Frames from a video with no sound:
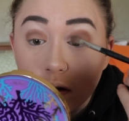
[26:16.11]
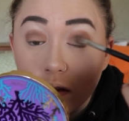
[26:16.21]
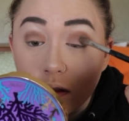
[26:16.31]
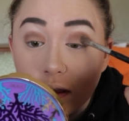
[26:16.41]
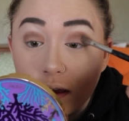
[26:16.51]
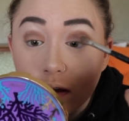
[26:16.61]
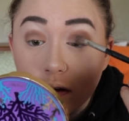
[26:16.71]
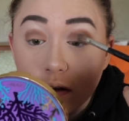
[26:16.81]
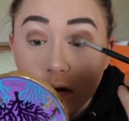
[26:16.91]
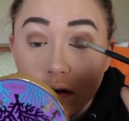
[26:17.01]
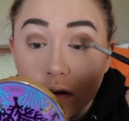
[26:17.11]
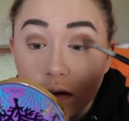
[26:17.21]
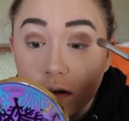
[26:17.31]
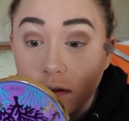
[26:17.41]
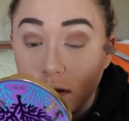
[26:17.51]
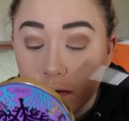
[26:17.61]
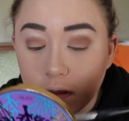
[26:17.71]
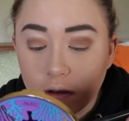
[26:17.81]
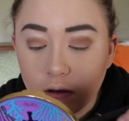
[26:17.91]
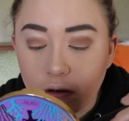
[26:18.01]
lid. Is that what
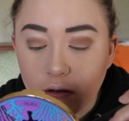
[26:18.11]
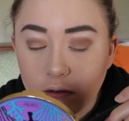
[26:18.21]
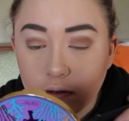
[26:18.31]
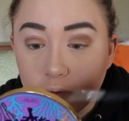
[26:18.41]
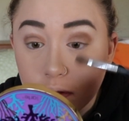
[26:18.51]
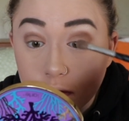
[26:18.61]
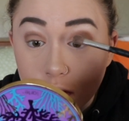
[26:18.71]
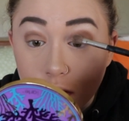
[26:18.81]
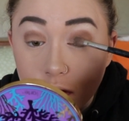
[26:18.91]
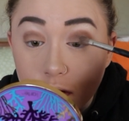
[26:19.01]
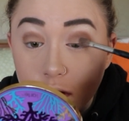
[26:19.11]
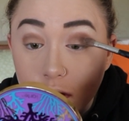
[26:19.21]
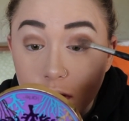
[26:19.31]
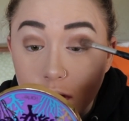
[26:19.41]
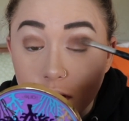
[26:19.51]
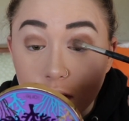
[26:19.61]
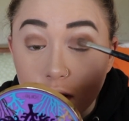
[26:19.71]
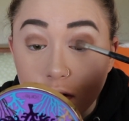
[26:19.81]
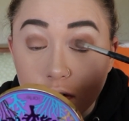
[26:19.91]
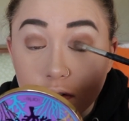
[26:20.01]
that's called? Is that what that's called? The
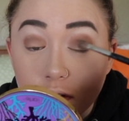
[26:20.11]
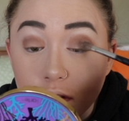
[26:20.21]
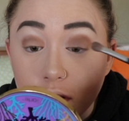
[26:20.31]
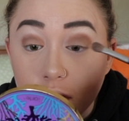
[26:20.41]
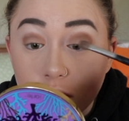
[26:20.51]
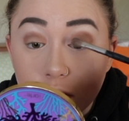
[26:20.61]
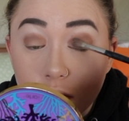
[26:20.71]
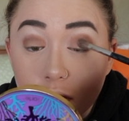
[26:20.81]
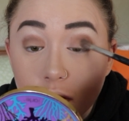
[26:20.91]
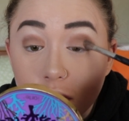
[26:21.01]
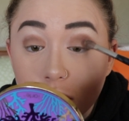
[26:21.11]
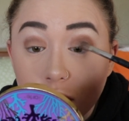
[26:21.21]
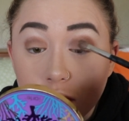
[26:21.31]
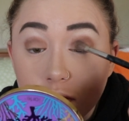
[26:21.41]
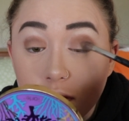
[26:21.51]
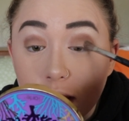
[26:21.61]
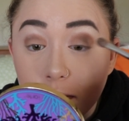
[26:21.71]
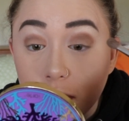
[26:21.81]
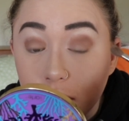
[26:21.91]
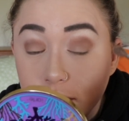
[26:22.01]
lid, just the lid. Just dab
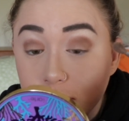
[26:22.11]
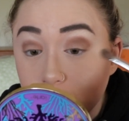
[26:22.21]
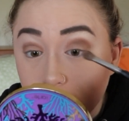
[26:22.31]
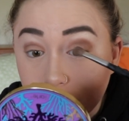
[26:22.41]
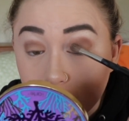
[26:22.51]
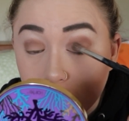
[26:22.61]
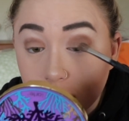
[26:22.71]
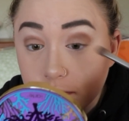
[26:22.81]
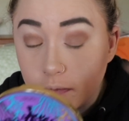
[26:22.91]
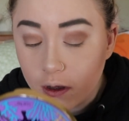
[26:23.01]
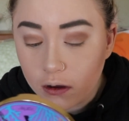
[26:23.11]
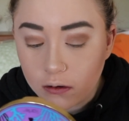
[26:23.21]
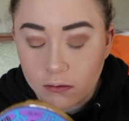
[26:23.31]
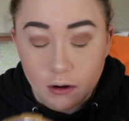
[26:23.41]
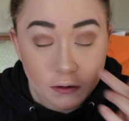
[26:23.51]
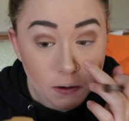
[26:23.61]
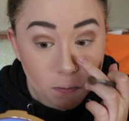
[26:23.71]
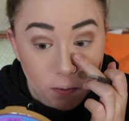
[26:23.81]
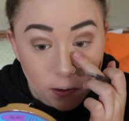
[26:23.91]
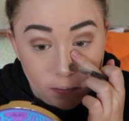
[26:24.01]
it on, see if it, oh no, you know
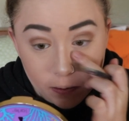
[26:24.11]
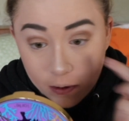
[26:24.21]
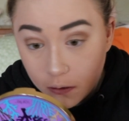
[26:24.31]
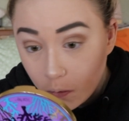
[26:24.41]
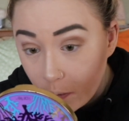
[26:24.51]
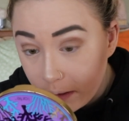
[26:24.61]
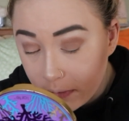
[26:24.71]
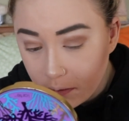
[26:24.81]
what? Maybe I'll wet my